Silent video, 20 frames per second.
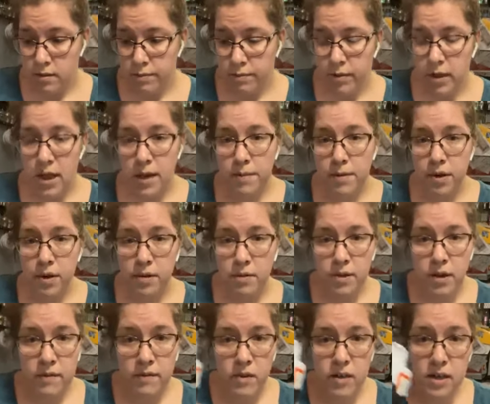plop it onto
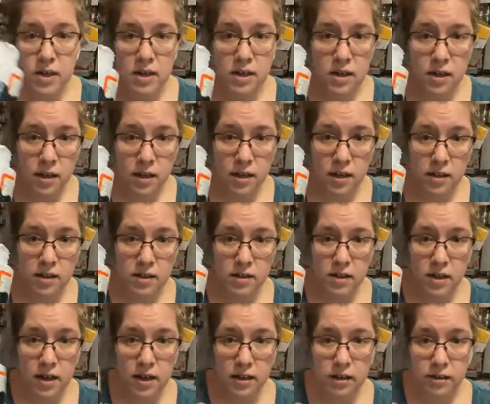whatever you need it on and
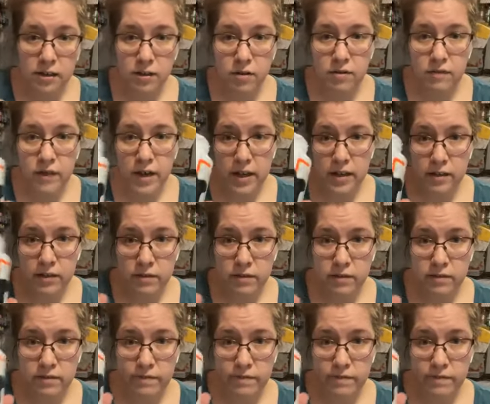you got glittered vinyl.